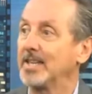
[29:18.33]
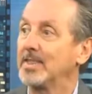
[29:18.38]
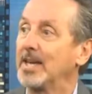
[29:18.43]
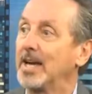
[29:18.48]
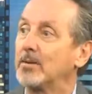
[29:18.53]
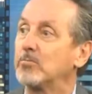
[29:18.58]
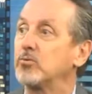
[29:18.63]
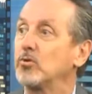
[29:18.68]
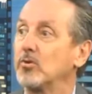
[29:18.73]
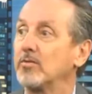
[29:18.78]
in
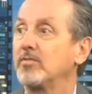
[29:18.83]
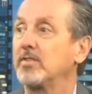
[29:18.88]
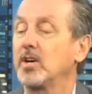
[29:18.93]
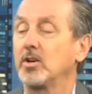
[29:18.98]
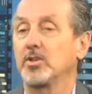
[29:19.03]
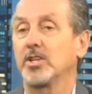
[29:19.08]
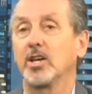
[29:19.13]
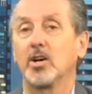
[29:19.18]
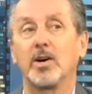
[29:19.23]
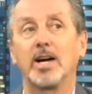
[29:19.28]
that
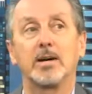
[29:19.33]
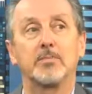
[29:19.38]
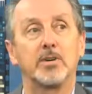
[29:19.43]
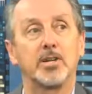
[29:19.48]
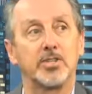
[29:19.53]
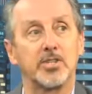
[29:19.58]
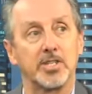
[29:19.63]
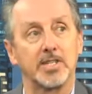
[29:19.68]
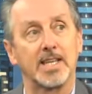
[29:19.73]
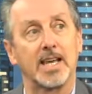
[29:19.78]
portfolio, how
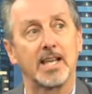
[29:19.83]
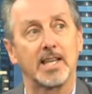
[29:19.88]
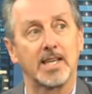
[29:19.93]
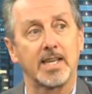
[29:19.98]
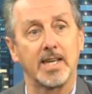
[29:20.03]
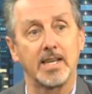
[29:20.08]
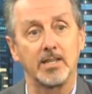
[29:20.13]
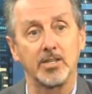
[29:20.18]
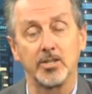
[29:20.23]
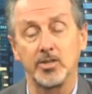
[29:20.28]
much is
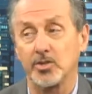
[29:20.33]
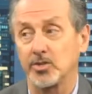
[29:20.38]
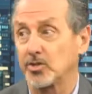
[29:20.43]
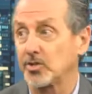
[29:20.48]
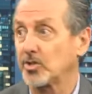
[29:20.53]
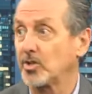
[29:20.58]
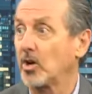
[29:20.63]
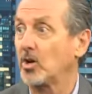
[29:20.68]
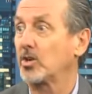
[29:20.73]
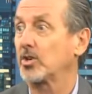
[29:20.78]
allocated to
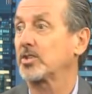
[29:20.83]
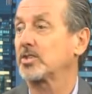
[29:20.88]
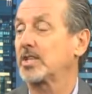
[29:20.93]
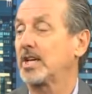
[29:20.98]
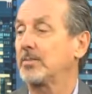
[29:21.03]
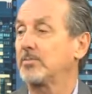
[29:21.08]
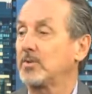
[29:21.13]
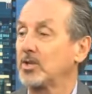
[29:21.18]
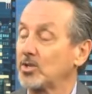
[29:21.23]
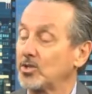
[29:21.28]
stocks,
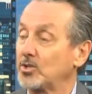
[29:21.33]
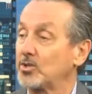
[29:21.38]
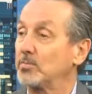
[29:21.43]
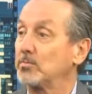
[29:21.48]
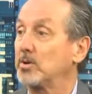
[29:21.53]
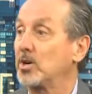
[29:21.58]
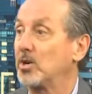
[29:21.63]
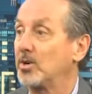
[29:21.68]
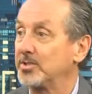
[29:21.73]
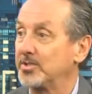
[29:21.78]
how much to
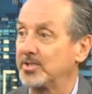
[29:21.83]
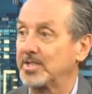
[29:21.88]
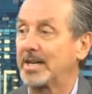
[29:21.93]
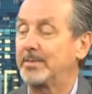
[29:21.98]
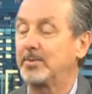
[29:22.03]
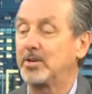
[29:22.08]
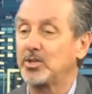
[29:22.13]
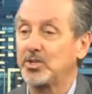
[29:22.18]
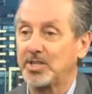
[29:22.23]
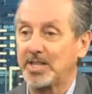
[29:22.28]
bonds, how
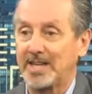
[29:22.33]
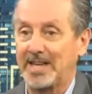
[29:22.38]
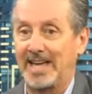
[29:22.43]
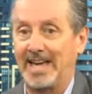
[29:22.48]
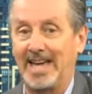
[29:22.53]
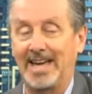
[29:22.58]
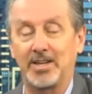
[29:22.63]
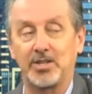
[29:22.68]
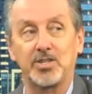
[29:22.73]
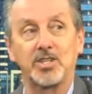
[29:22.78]
much to
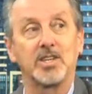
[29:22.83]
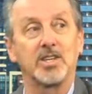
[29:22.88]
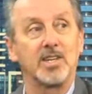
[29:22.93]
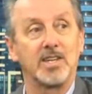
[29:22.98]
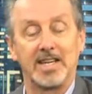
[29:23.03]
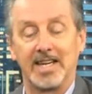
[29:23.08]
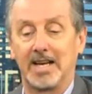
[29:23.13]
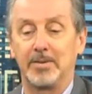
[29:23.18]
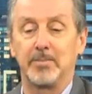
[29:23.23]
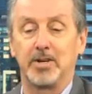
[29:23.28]
cash,
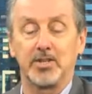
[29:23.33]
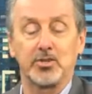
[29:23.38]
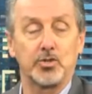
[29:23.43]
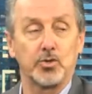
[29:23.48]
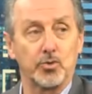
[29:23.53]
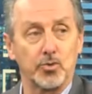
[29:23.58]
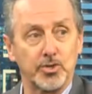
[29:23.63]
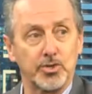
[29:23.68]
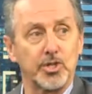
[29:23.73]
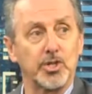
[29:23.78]
how much
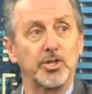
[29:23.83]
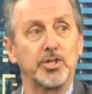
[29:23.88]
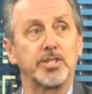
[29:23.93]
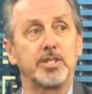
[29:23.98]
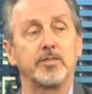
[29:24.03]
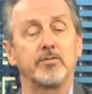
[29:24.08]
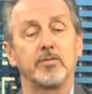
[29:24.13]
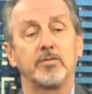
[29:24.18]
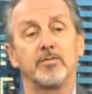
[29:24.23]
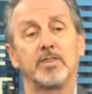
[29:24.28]
to
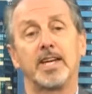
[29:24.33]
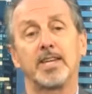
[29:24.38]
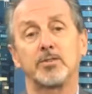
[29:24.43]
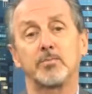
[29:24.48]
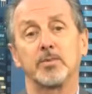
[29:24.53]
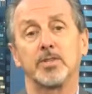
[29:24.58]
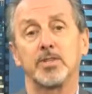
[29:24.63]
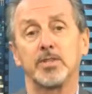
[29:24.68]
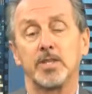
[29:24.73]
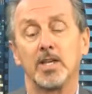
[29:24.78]
alternative
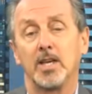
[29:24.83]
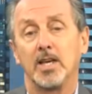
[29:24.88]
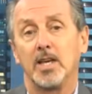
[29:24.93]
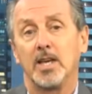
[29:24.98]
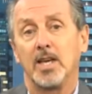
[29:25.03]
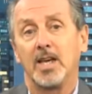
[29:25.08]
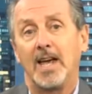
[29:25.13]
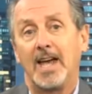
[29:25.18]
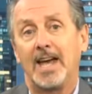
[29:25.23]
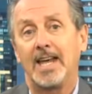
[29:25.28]
investments.
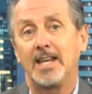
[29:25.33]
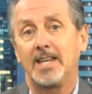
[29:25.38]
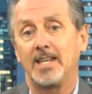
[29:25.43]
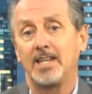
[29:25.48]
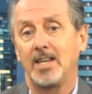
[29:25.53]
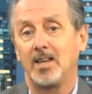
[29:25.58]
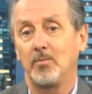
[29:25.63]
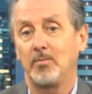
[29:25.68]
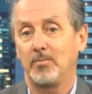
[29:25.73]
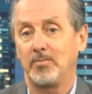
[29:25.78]

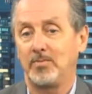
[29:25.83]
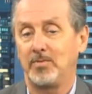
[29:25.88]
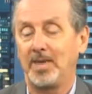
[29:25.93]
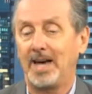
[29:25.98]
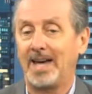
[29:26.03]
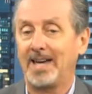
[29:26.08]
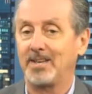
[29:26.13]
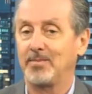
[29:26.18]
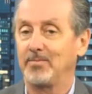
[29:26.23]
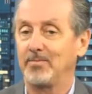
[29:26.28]
And
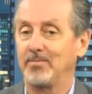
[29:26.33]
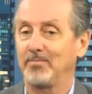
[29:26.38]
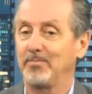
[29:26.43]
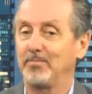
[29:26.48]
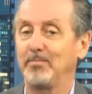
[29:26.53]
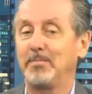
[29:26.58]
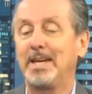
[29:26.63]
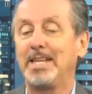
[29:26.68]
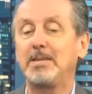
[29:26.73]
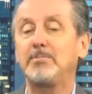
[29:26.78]
that
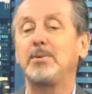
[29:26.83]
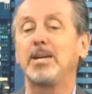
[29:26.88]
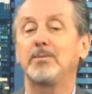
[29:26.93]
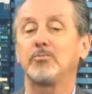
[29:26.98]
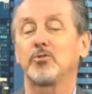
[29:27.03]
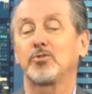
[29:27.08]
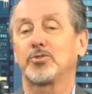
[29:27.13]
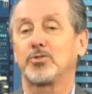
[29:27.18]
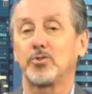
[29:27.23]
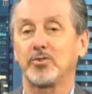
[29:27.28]
many
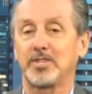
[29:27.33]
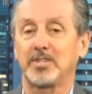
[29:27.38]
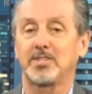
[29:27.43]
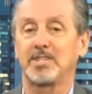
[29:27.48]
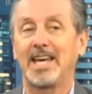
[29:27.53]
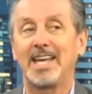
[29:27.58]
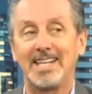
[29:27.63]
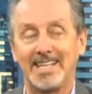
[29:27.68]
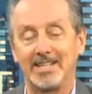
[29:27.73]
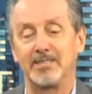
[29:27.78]
people sort of
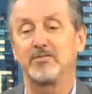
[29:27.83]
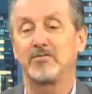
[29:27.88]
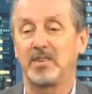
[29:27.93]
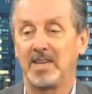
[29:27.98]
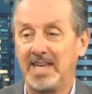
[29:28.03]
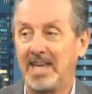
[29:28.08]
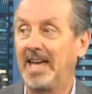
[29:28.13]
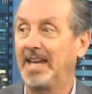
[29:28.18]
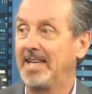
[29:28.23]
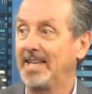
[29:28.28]
set it and
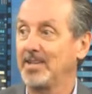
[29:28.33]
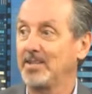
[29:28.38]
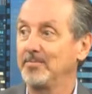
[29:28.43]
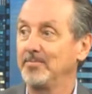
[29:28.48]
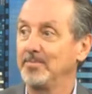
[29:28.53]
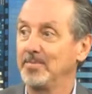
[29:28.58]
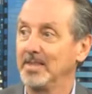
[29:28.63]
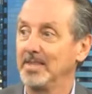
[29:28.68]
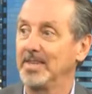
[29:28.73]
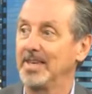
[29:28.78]
forget it.
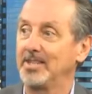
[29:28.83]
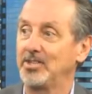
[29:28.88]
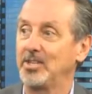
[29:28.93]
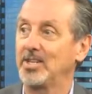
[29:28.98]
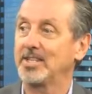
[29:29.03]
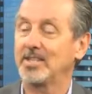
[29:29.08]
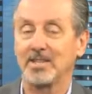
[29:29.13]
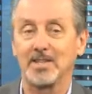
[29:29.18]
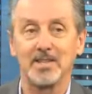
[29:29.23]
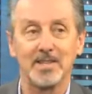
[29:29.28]
They
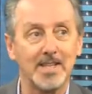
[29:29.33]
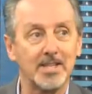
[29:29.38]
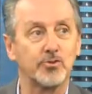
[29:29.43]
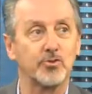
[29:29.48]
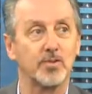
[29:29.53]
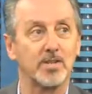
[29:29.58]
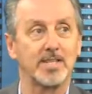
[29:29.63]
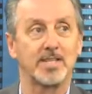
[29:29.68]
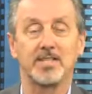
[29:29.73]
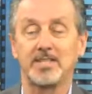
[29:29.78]
just
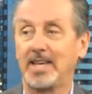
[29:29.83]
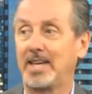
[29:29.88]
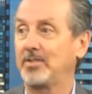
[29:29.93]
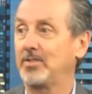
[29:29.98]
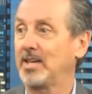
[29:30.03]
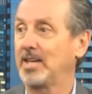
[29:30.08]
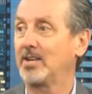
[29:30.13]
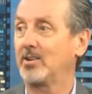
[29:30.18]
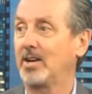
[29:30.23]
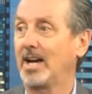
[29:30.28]
literally
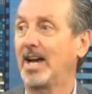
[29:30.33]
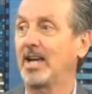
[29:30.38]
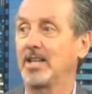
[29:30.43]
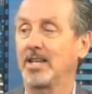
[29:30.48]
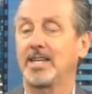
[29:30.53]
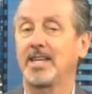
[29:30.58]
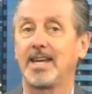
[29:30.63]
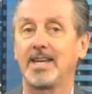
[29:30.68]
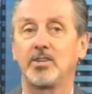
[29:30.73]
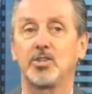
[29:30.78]
set their
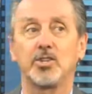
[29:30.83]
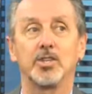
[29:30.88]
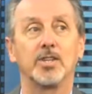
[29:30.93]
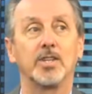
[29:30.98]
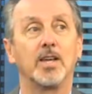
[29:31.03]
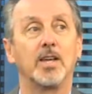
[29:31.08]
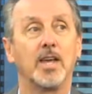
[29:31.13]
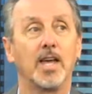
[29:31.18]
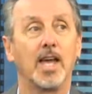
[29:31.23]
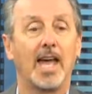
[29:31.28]

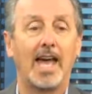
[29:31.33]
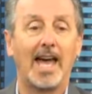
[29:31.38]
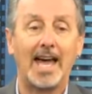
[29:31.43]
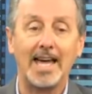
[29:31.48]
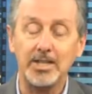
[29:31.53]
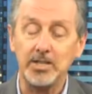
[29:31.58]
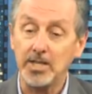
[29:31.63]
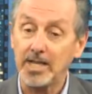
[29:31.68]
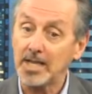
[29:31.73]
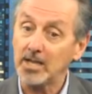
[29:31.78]
allocation,
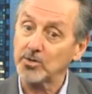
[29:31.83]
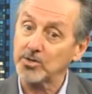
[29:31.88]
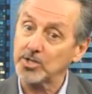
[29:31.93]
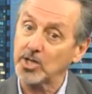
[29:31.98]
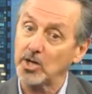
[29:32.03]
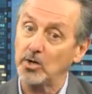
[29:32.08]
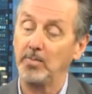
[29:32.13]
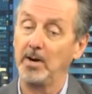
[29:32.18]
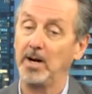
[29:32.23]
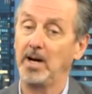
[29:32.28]
and years
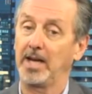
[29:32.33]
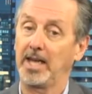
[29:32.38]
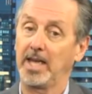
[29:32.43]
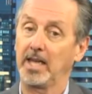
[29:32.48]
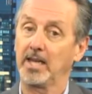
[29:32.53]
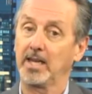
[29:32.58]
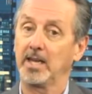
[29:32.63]
go by.